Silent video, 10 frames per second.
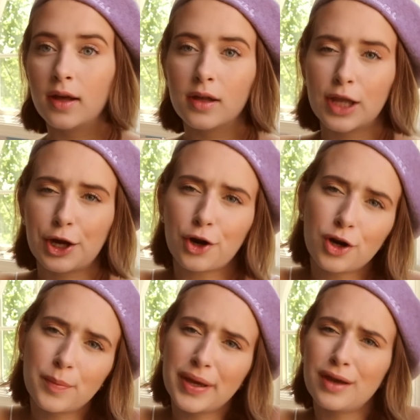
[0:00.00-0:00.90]
like
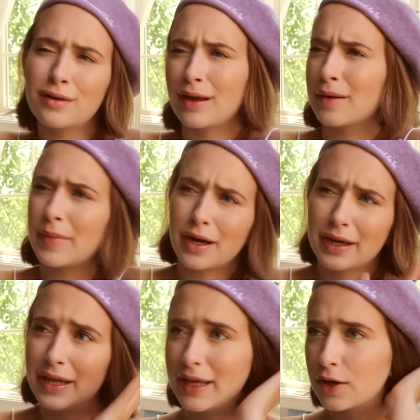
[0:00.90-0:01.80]
Urban or like
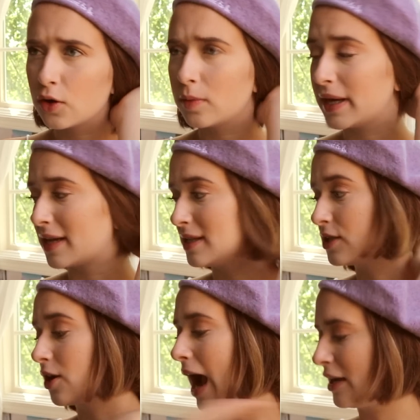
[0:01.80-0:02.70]
American Eagle, because these
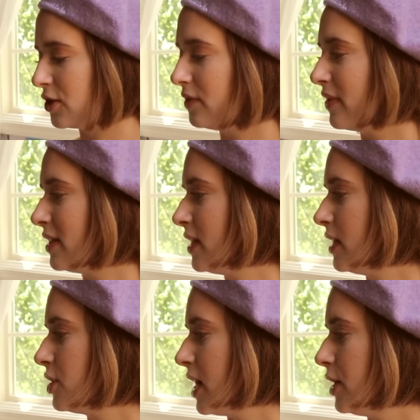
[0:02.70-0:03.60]
are actually
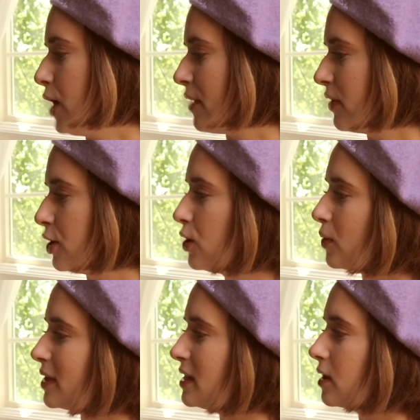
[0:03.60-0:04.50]
vintage, and I feel like you
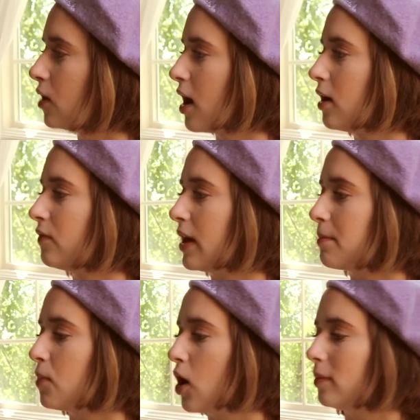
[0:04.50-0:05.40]
don't see a lot of like
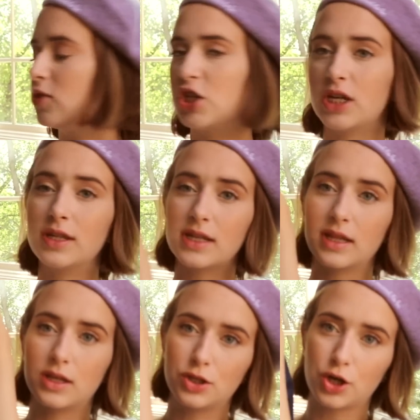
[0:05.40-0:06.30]
mom jeans in
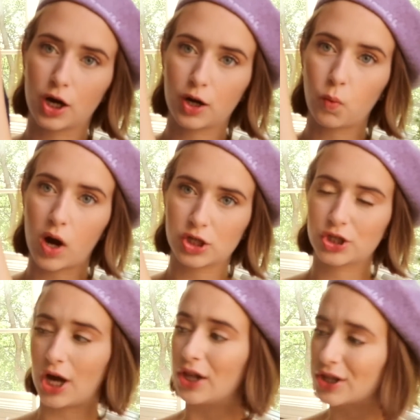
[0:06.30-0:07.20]
this dark wash
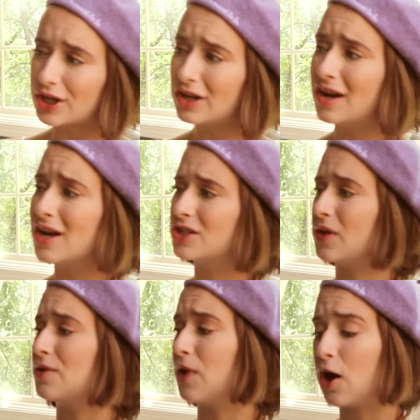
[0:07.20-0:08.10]
color. So
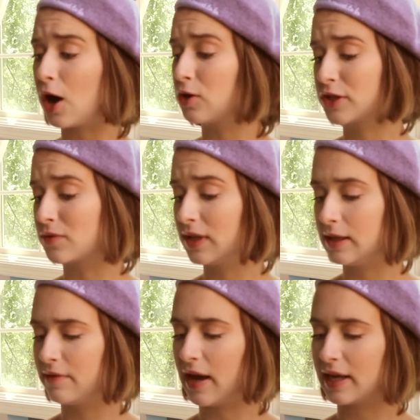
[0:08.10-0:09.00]
I also really
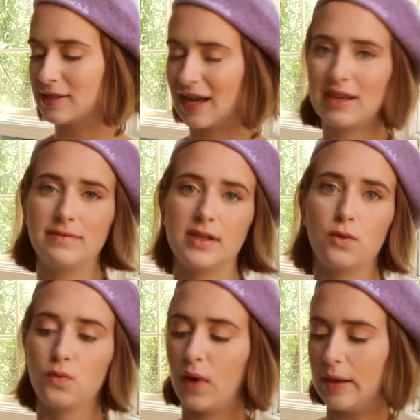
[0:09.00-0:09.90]
love that because that gives it a
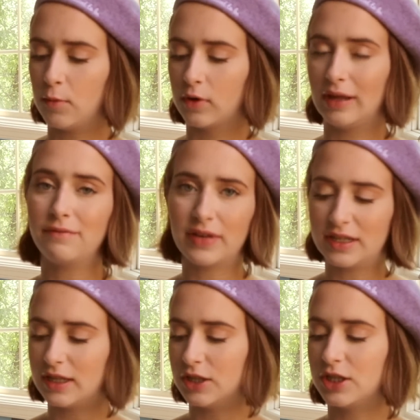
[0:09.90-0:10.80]
way more like
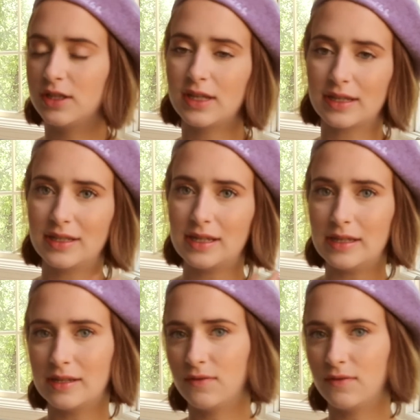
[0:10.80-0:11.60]
vintage 60s